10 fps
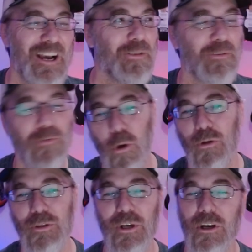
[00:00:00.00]
the
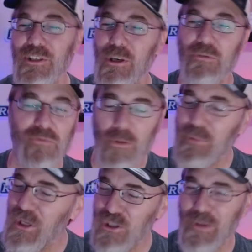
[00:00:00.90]
vocals are still firmly
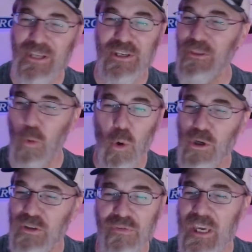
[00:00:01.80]
cemented in the world
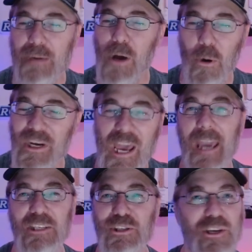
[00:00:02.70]
of emo and
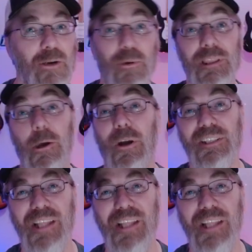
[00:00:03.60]
angst, with lyrics